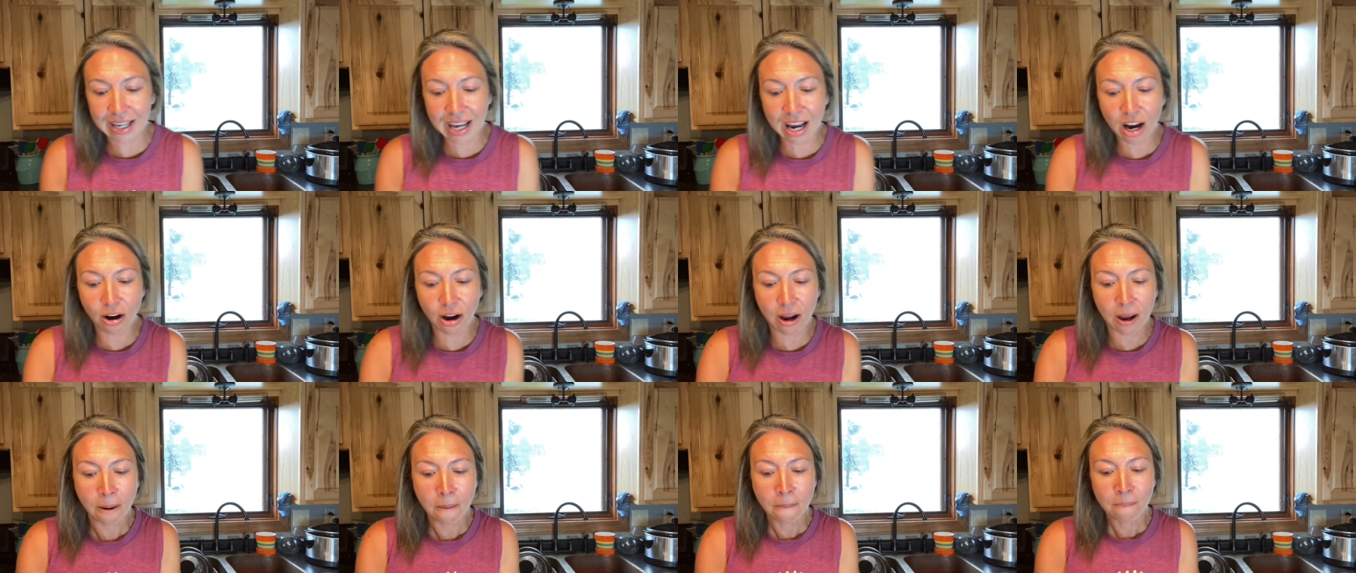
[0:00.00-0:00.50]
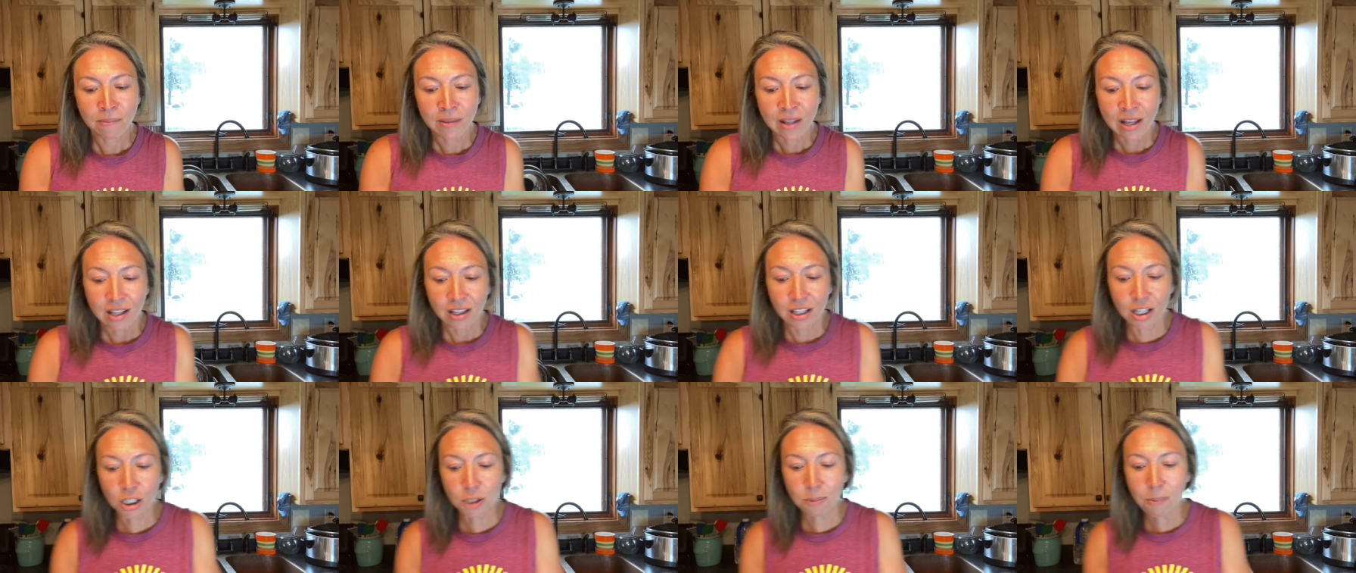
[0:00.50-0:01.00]
Carrie,
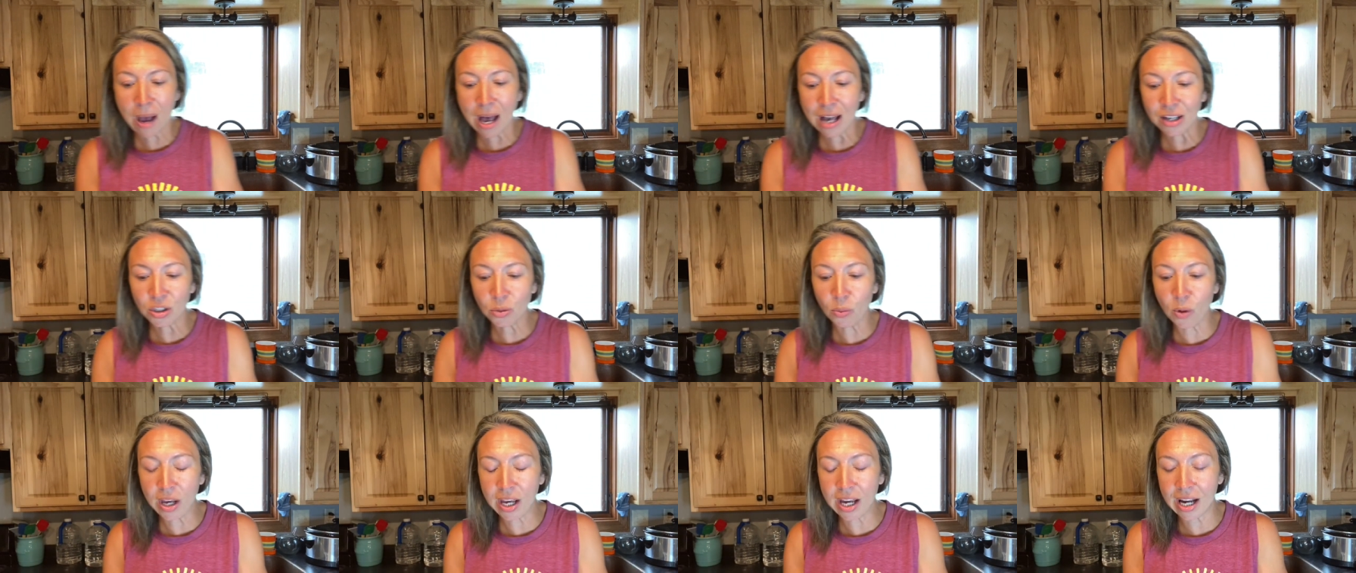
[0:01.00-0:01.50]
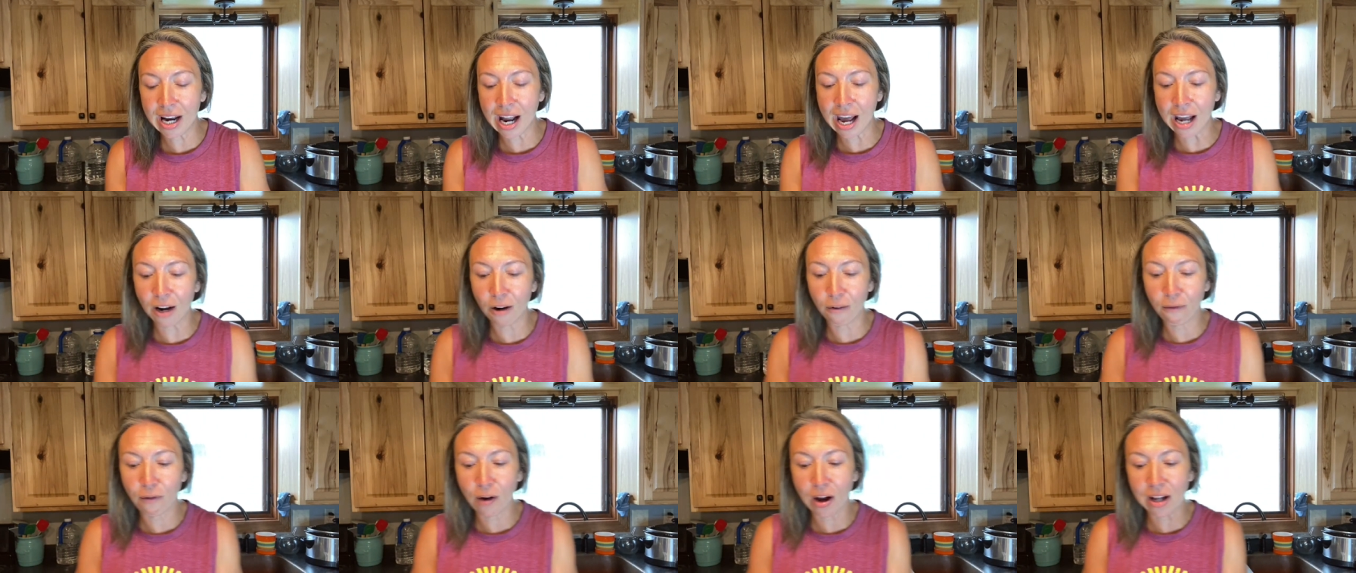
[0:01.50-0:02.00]
this past weekend, I
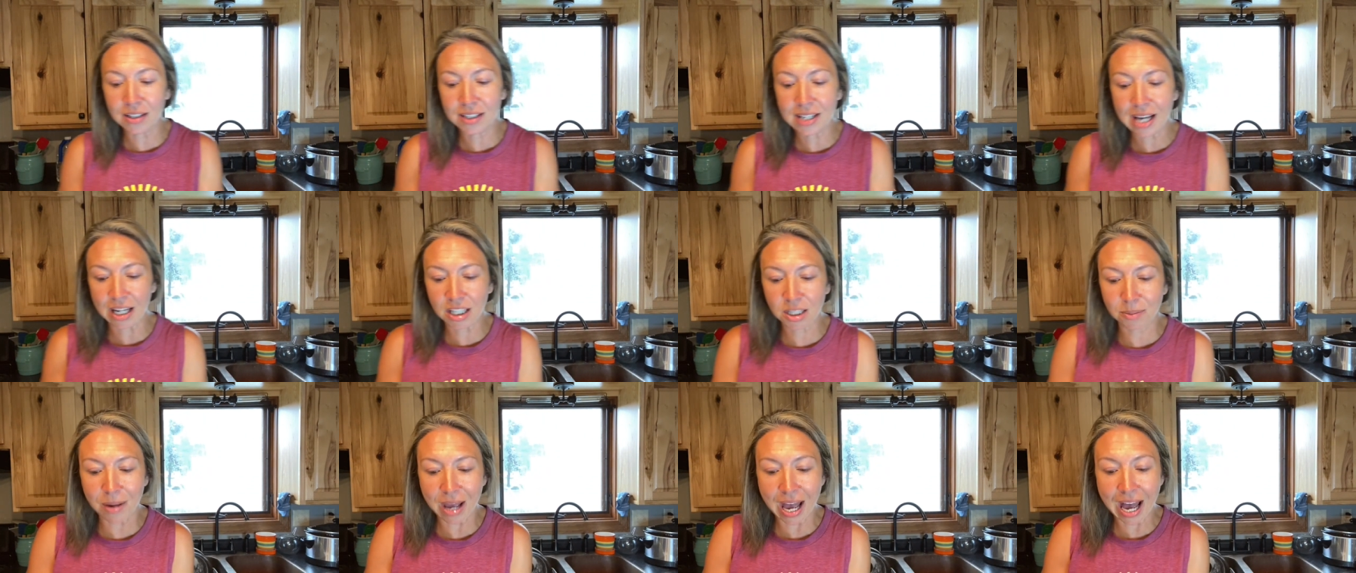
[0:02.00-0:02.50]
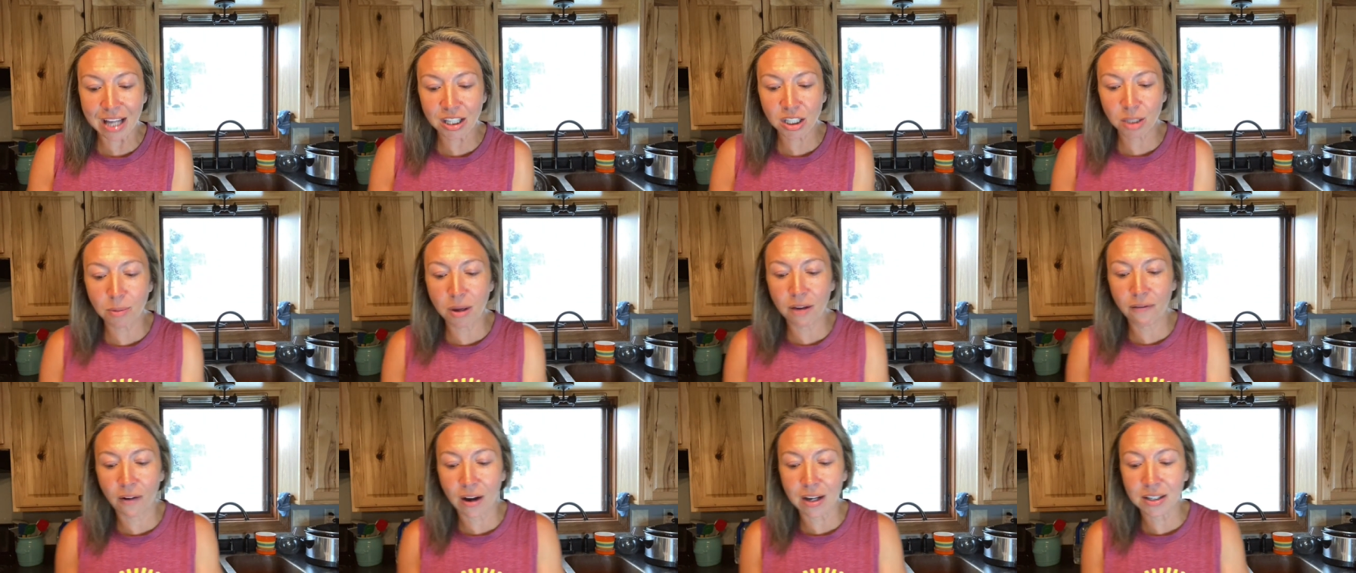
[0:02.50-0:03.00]
had a friend text me, ask
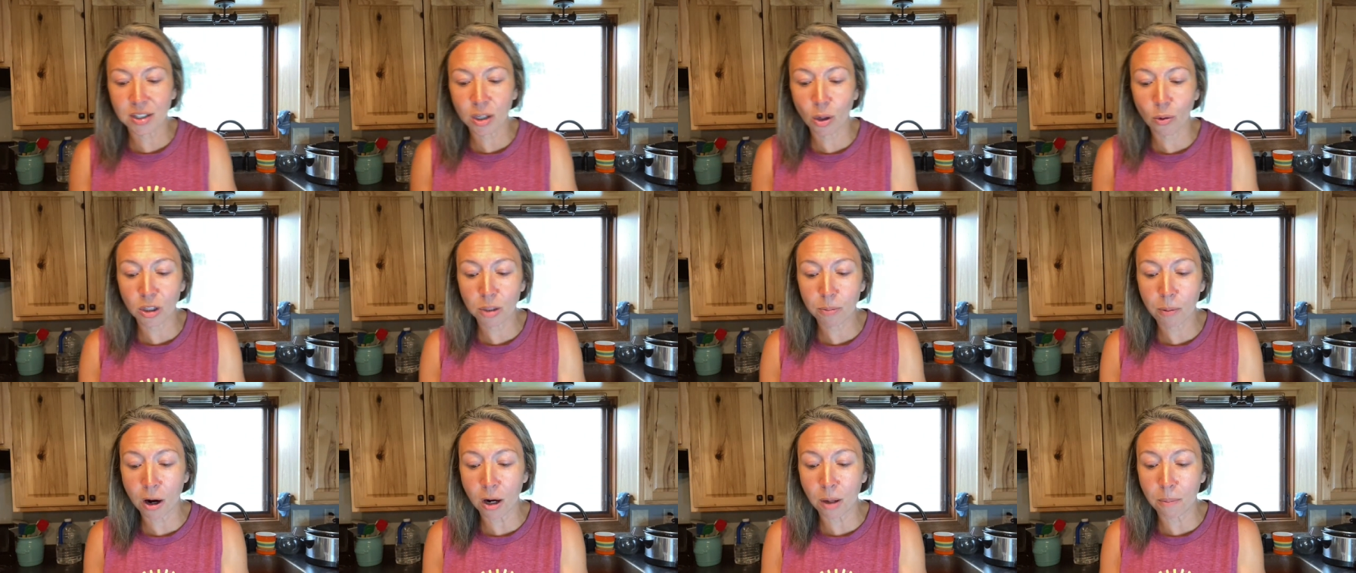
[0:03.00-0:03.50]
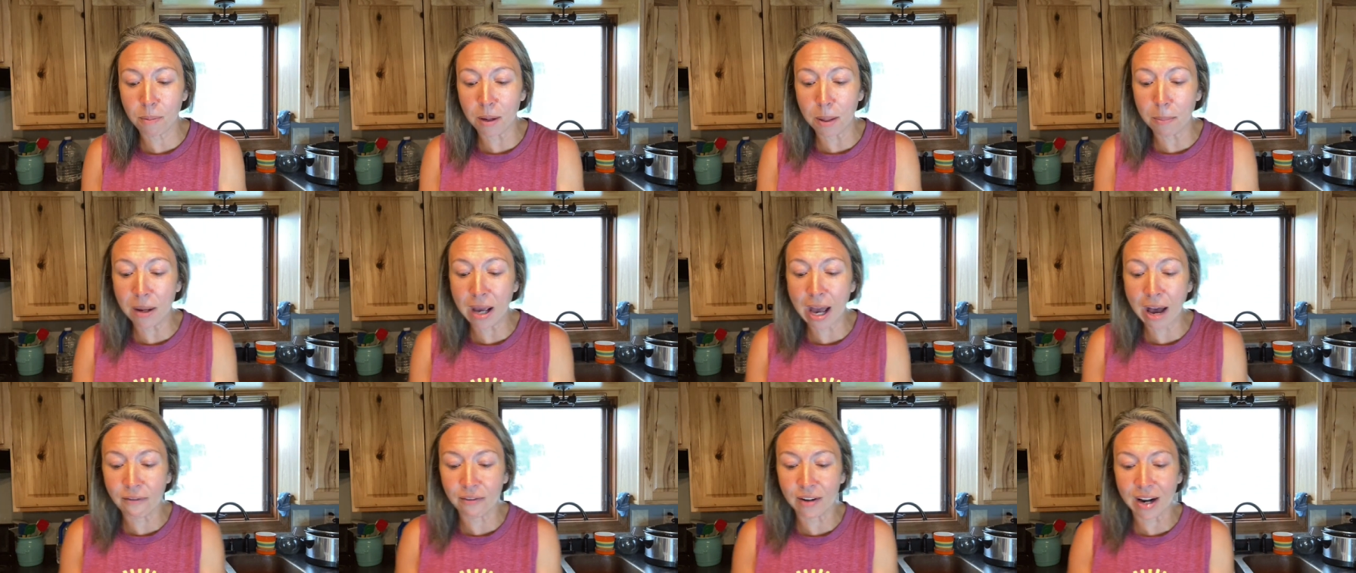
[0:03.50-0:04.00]
me if I still was part of
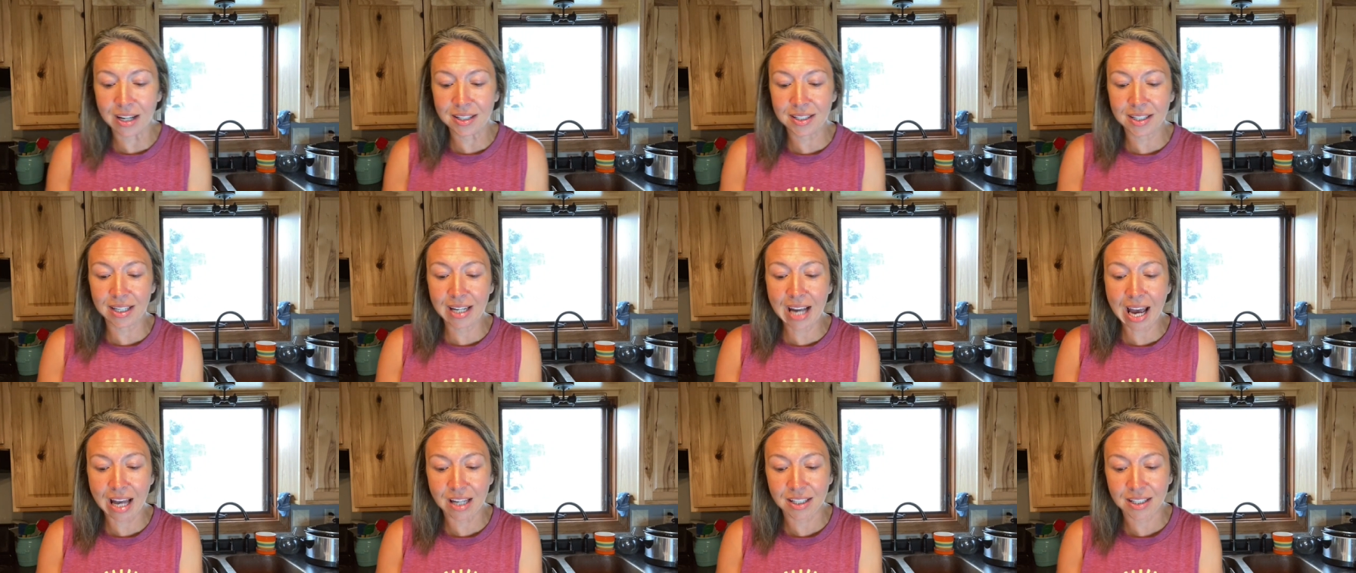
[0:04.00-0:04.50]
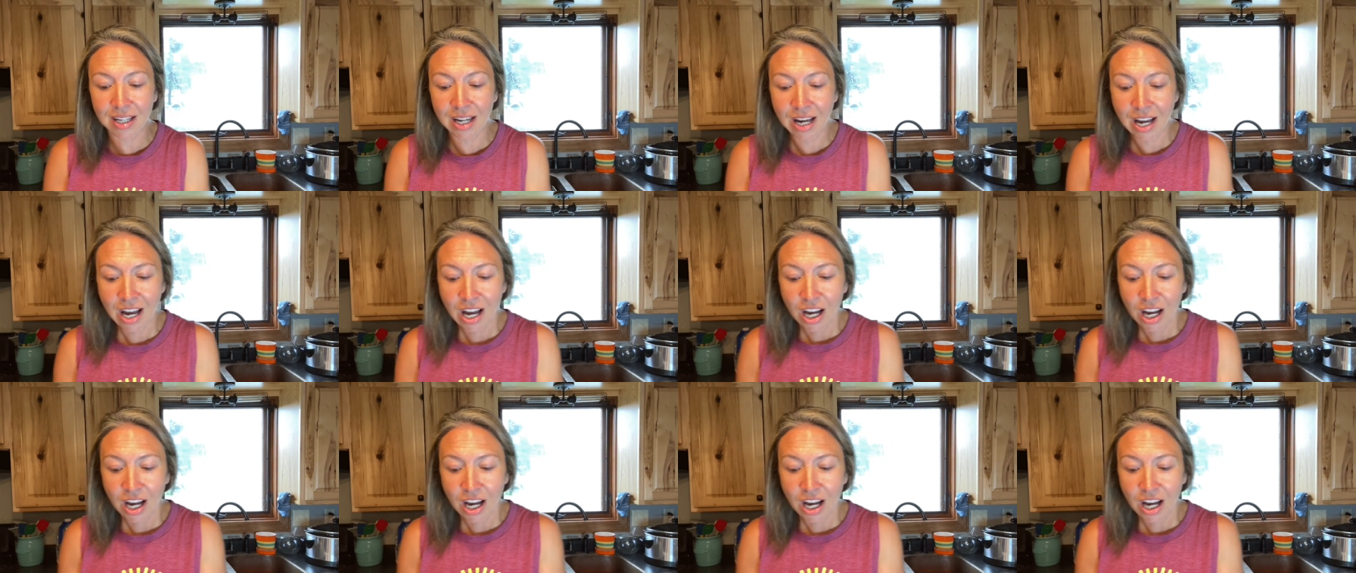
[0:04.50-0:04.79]
BBF, and I said yes.